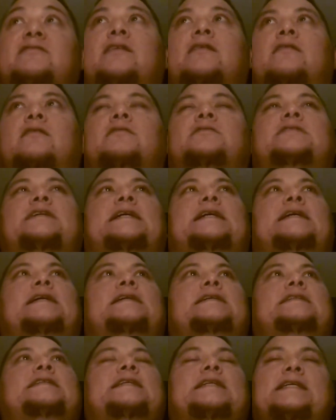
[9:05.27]

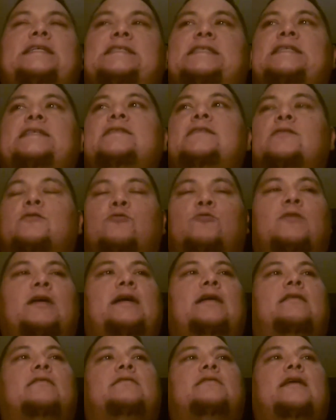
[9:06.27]
literally kissing the
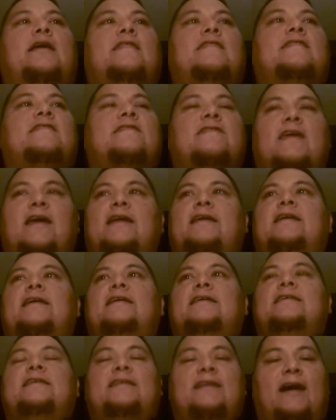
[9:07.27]
ground,
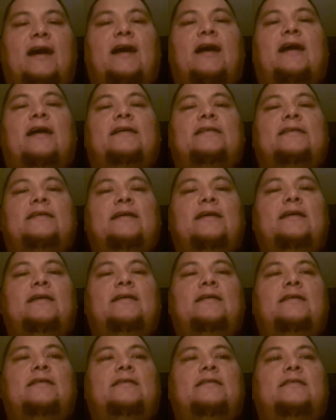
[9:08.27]
thanking God,
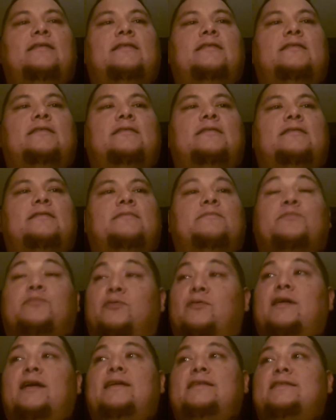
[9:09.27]

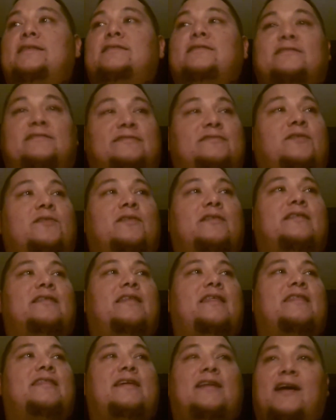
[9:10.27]
praising the Lord
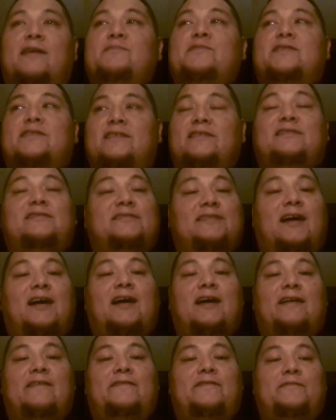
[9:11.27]
that I'm still
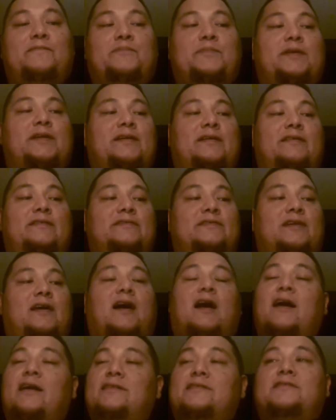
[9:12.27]
alive, because
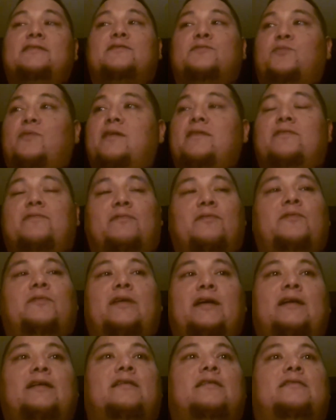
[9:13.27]
I just went through
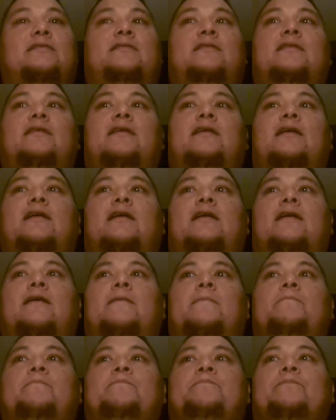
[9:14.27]
hell.
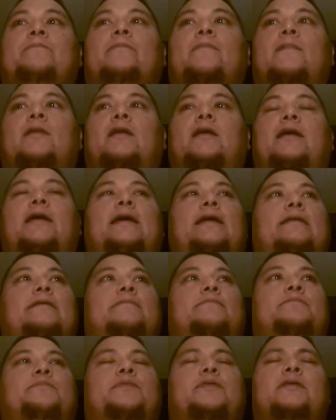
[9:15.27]
It
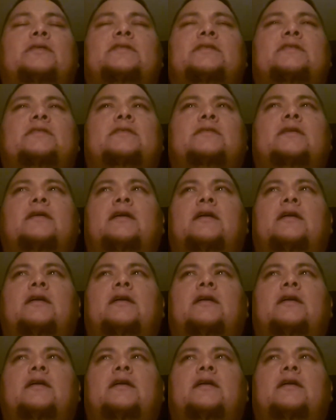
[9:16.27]
puts